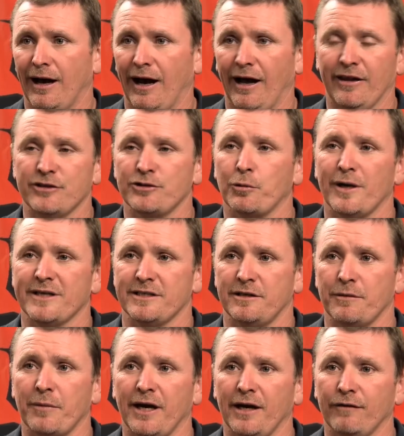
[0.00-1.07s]
uh, there's always a
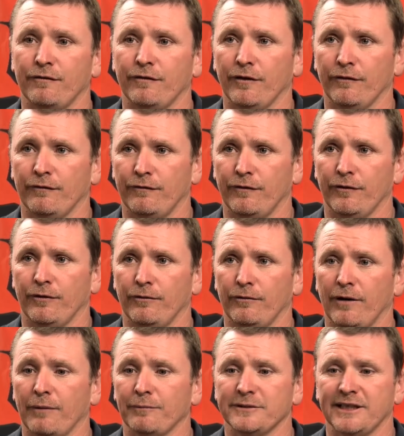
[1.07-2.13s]
demand for,
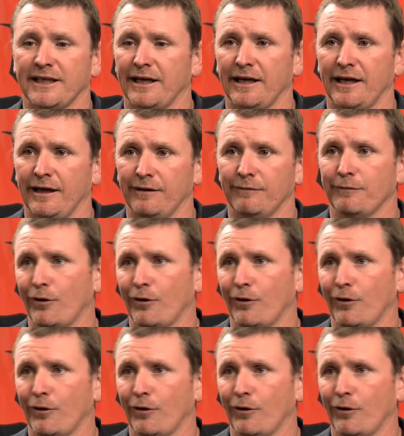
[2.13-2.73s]
for um, second-hand